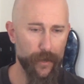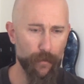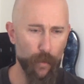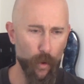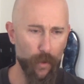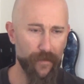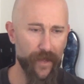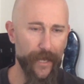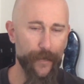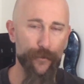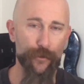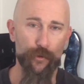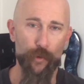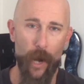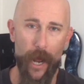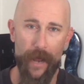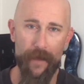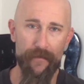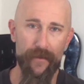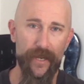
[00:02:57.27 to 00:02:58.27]
more of that
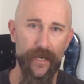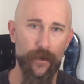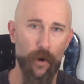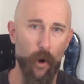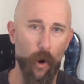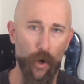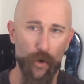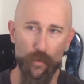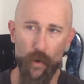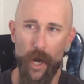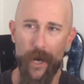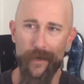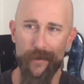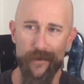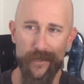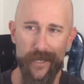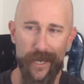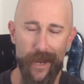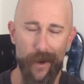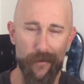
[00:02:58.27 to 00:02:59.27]
driving hard rock and
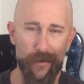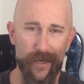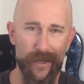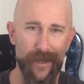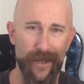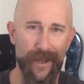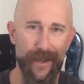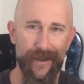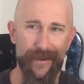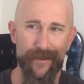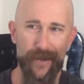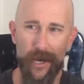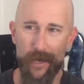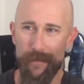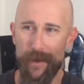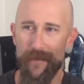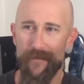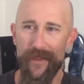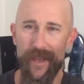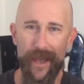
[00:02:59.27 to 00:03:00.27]
sound. Talk
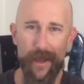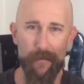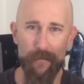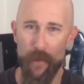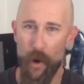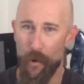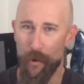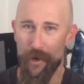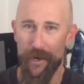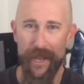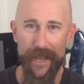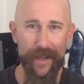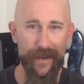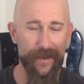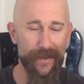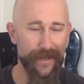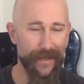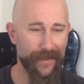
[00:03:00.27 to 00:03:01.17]
about that. Motorhead is